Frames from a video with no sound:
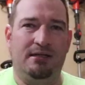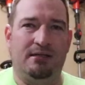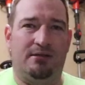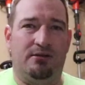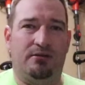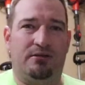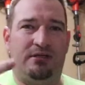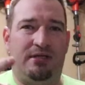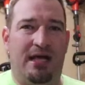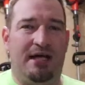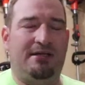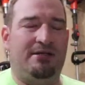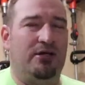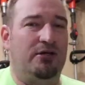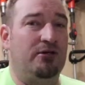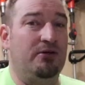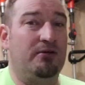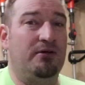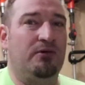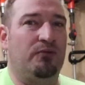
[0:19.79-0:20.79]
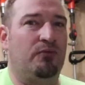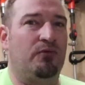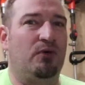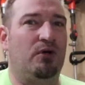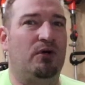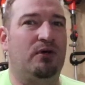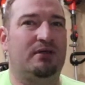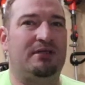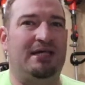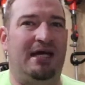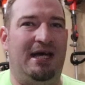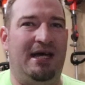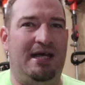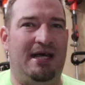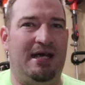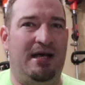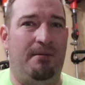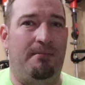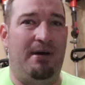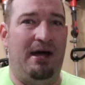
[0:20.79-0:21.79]
So stay tuned, we'll tell
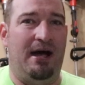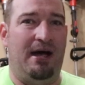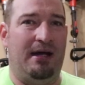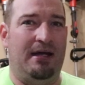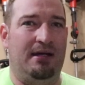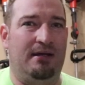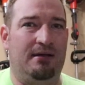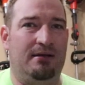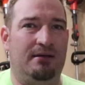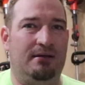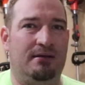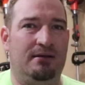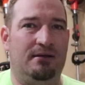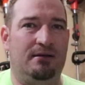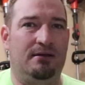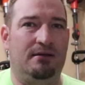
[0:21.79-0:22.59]
you about it.